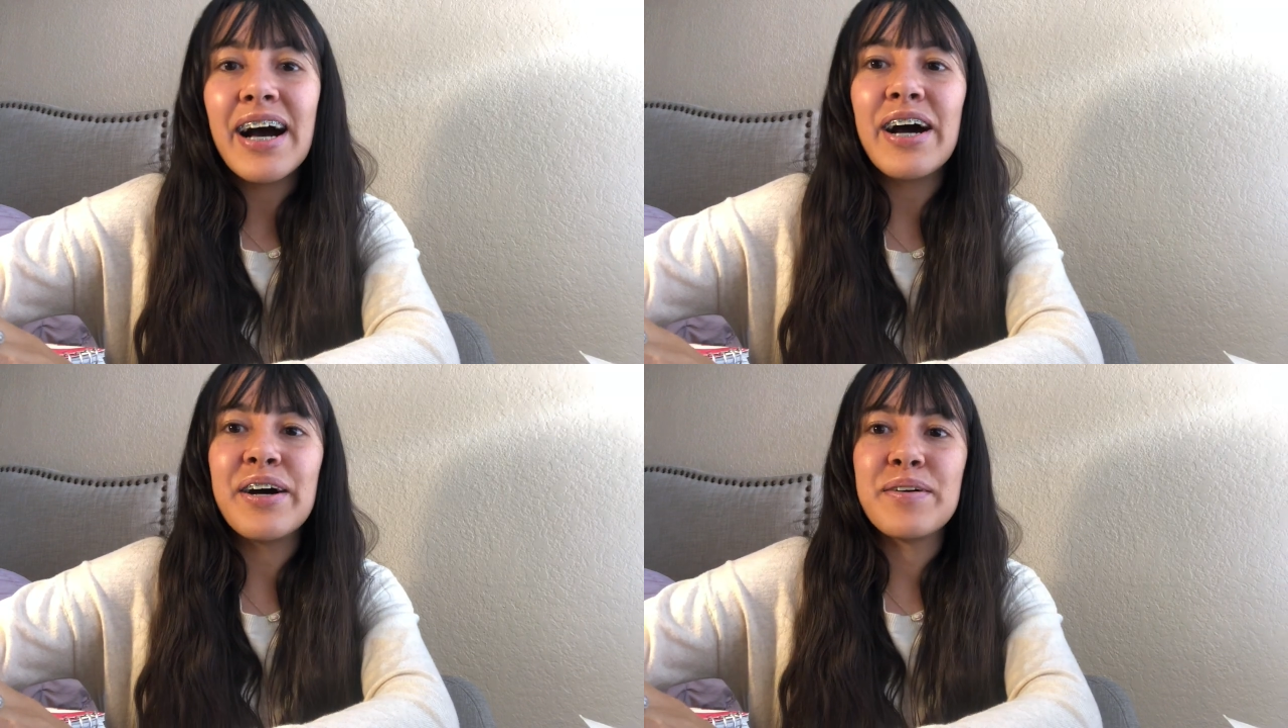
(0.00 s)

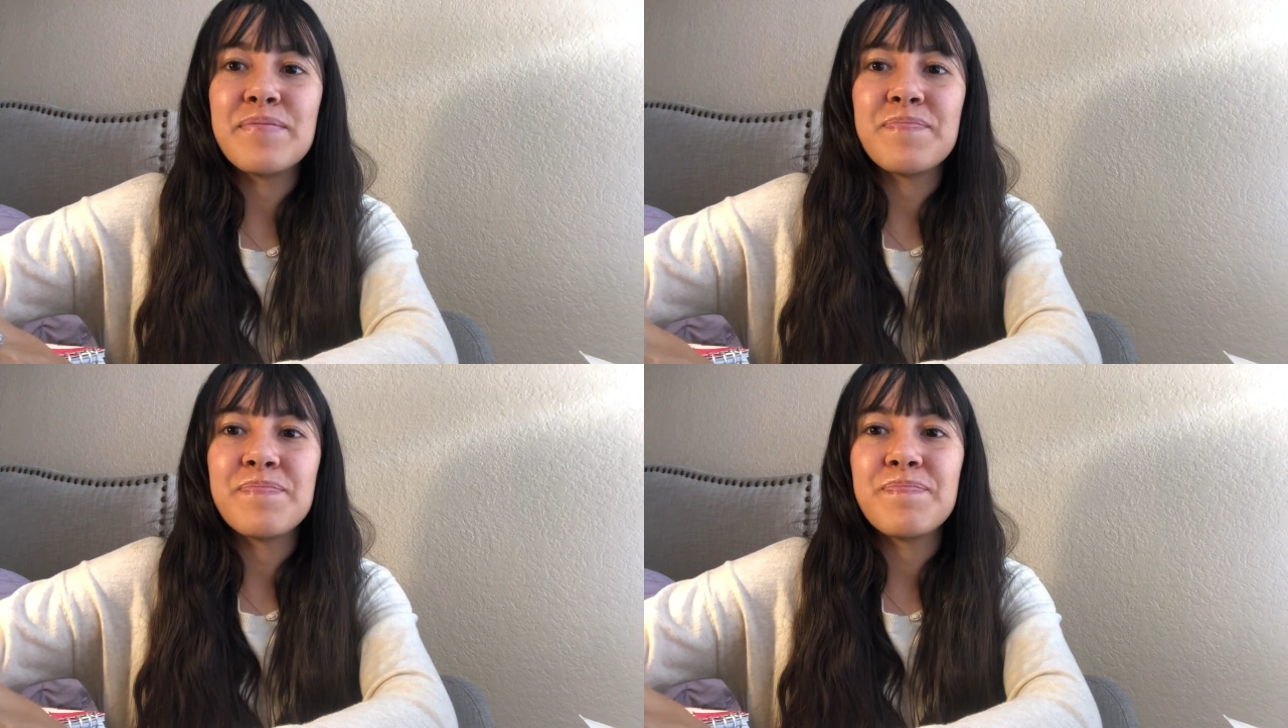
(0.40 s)

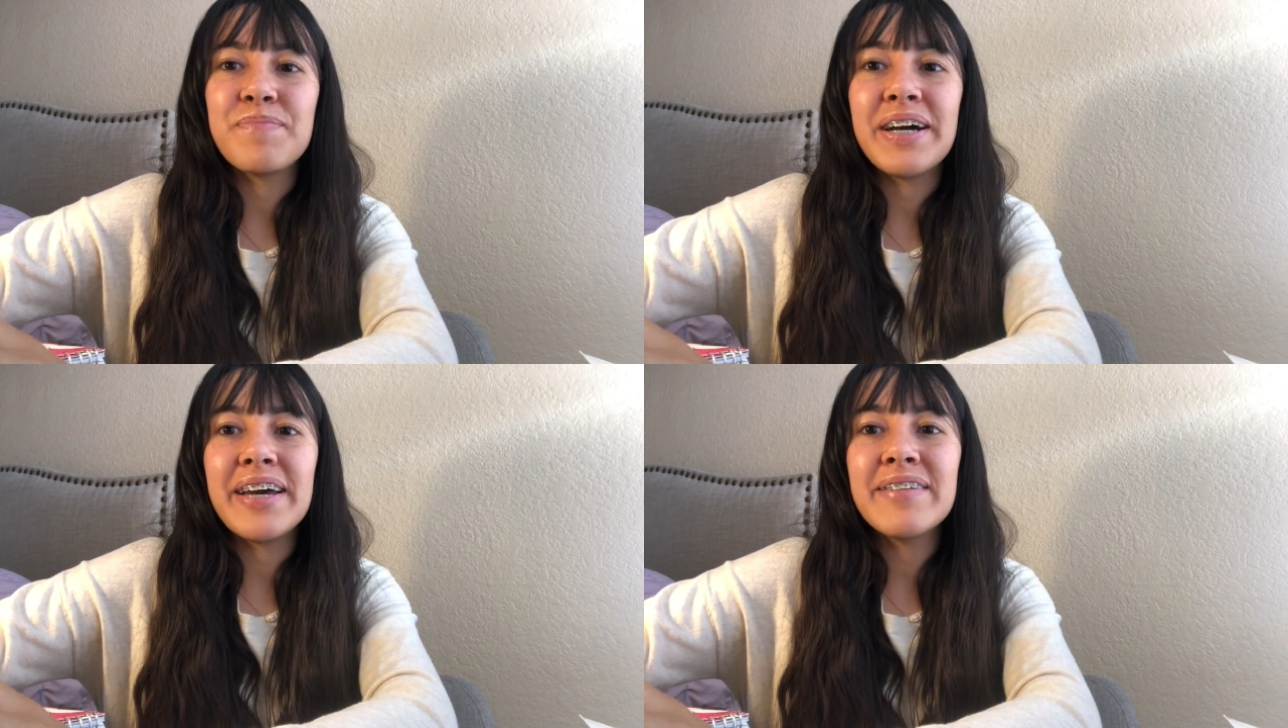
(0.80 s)

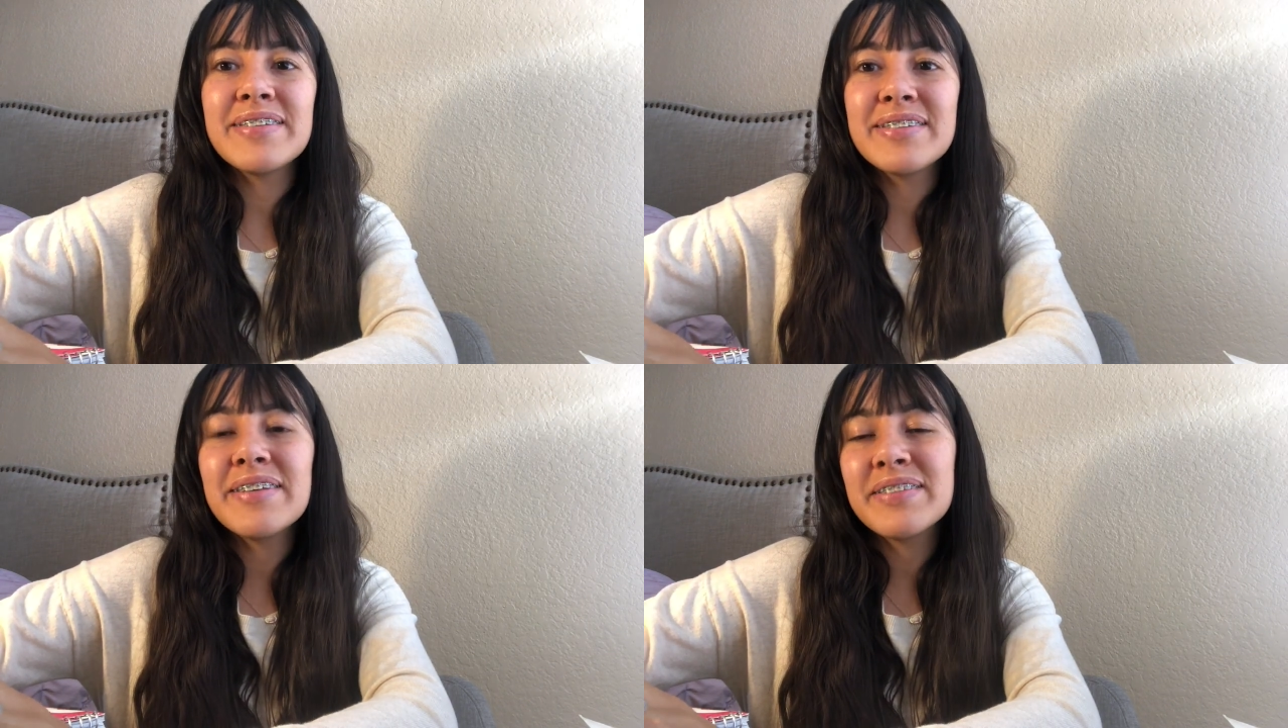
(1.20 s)
But it
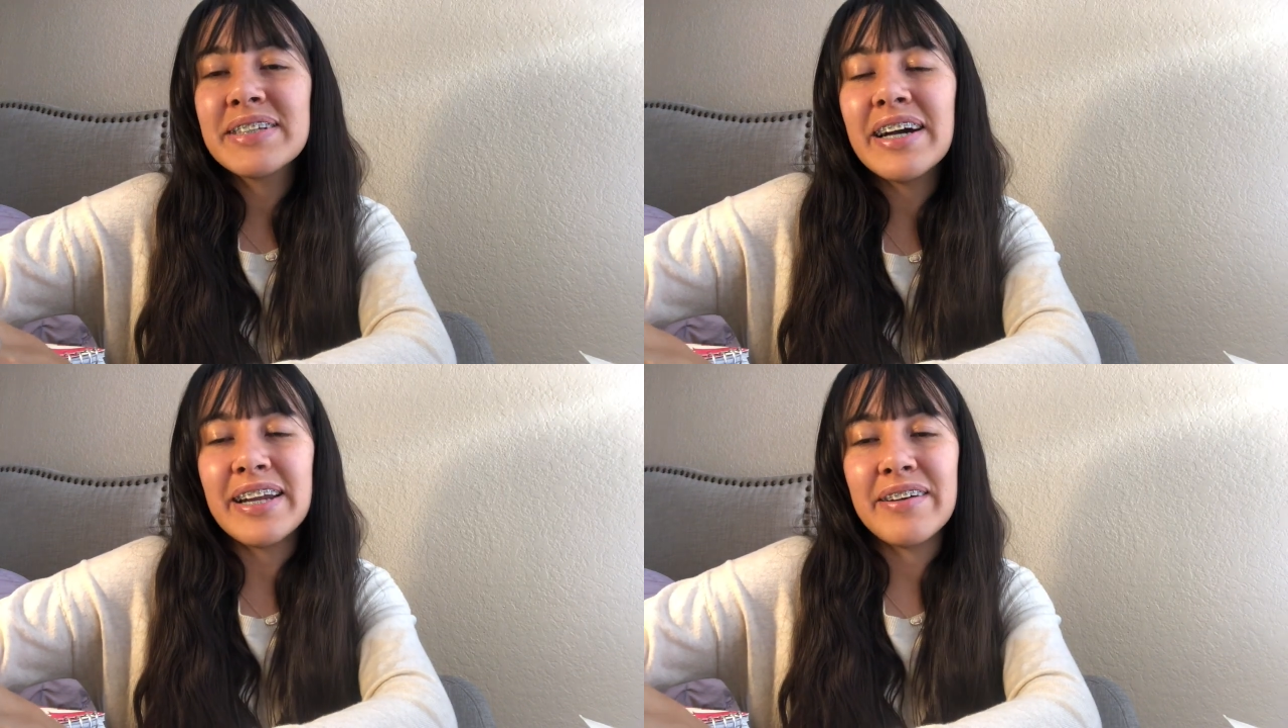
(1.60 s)
was
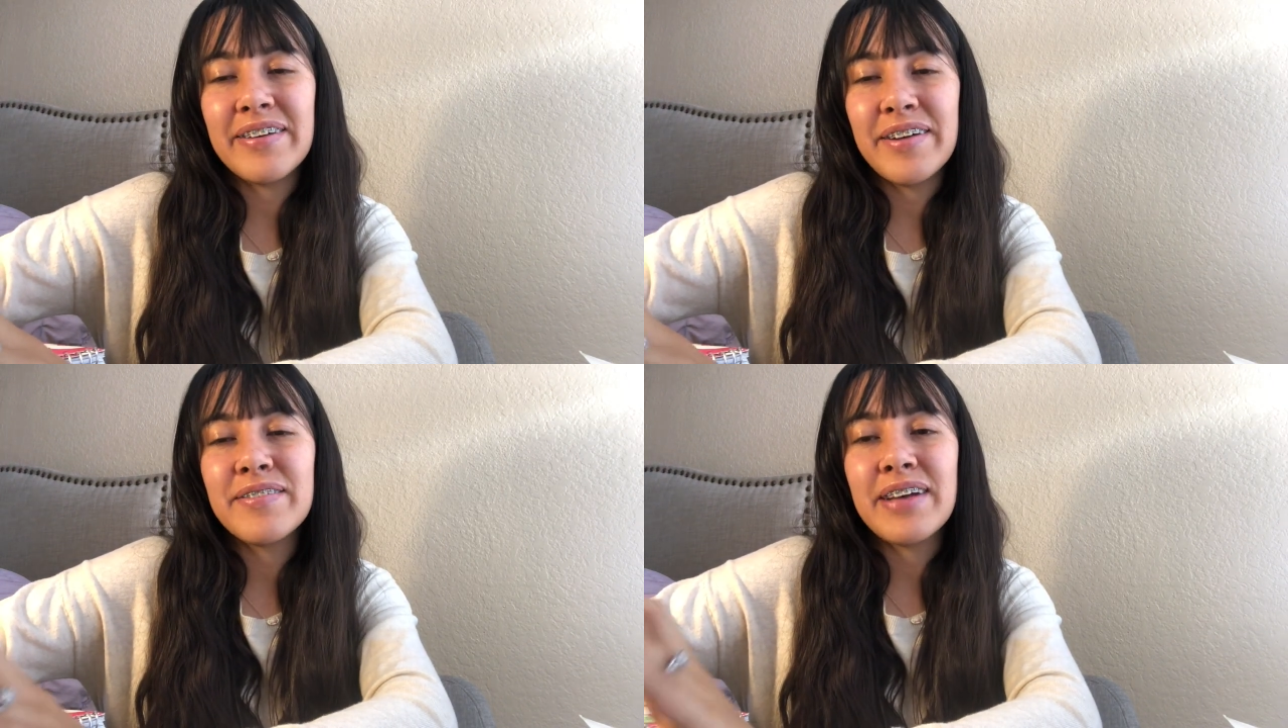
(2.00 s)
good.
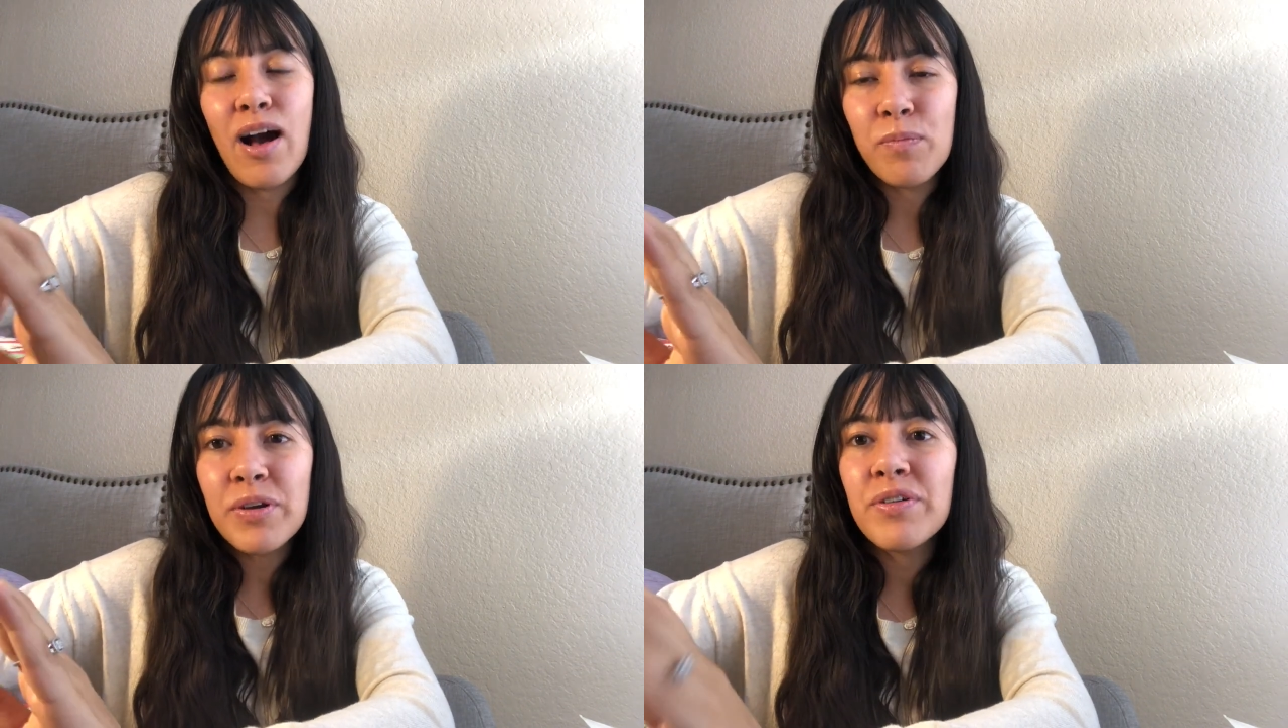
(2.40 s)
It would
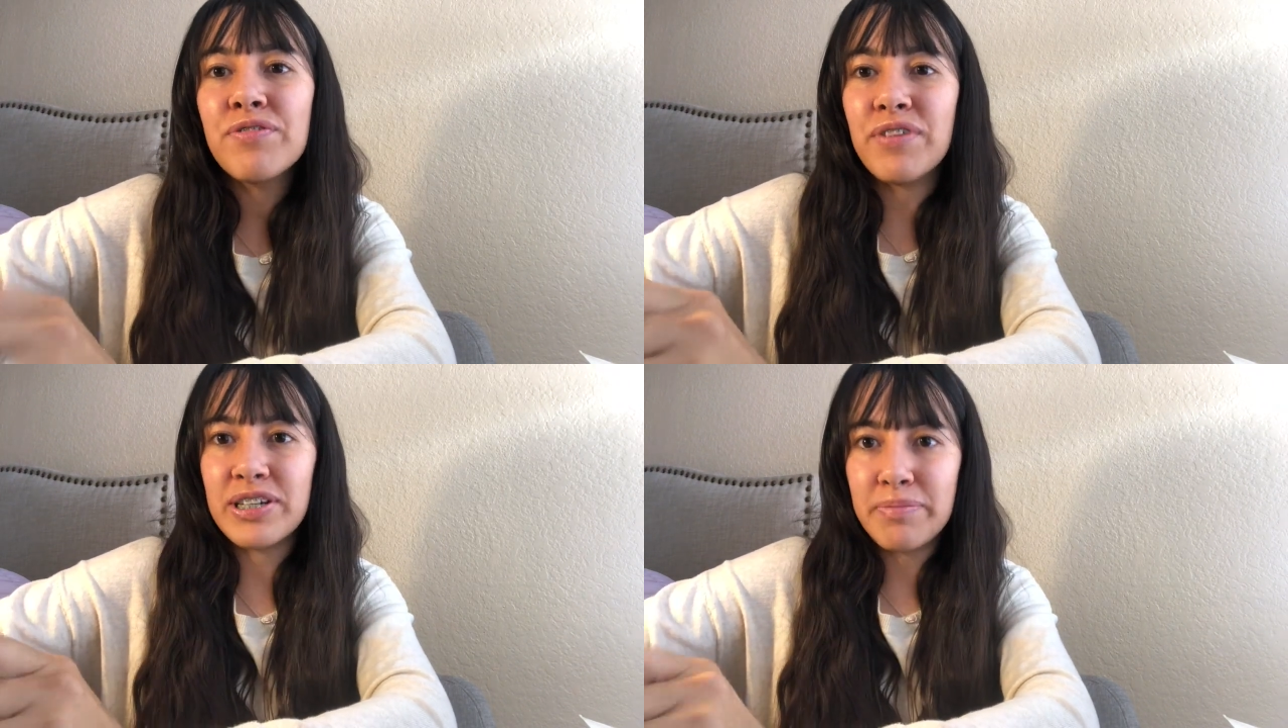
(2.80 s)
help me
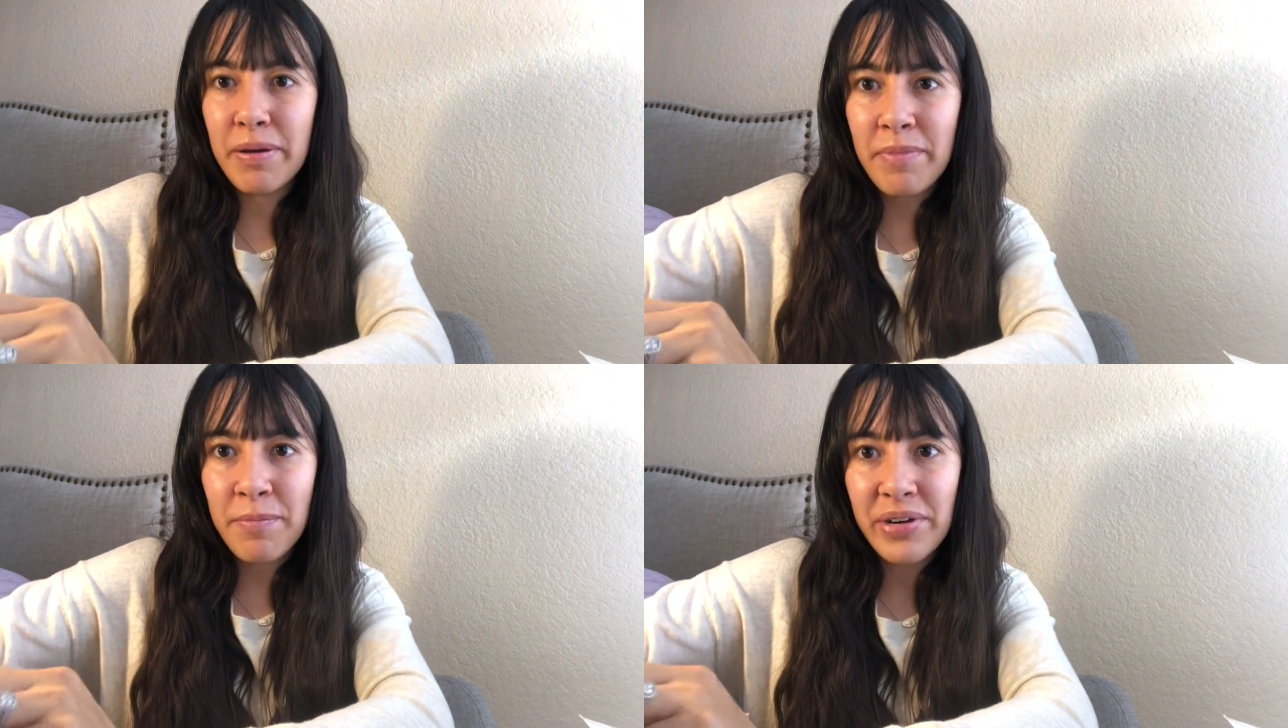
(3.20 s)
refresh
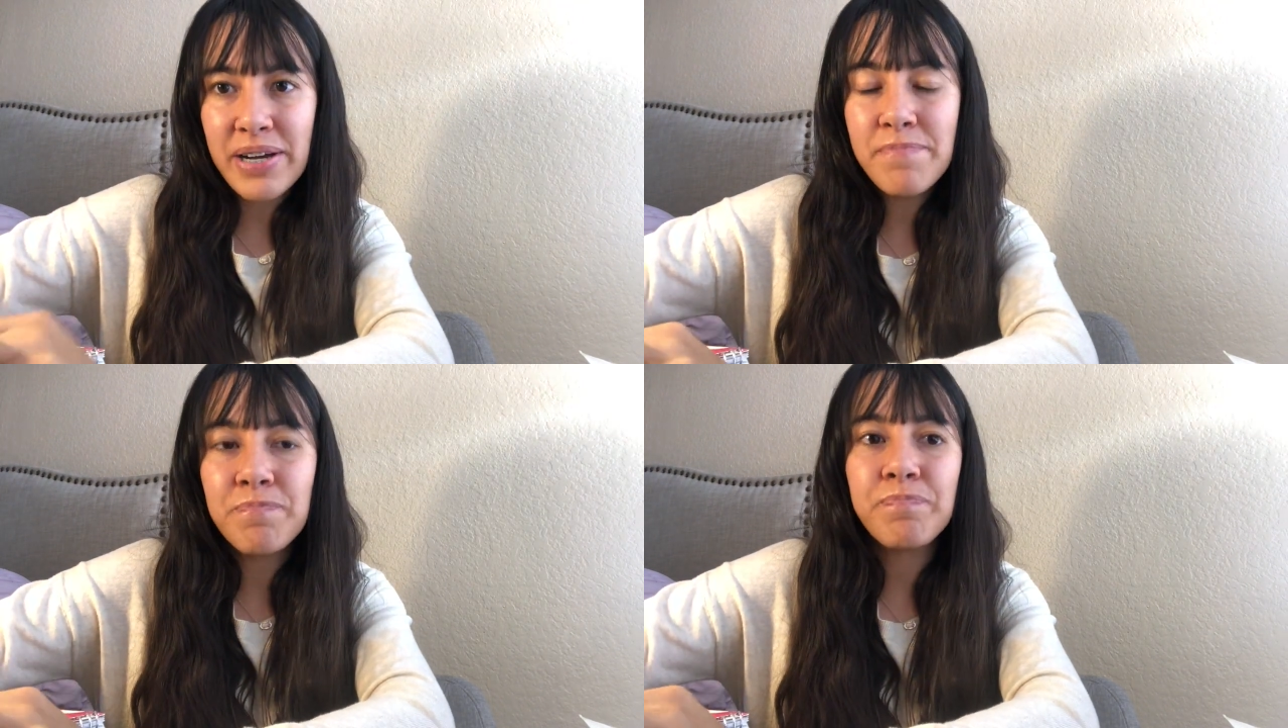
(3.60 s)
my memory.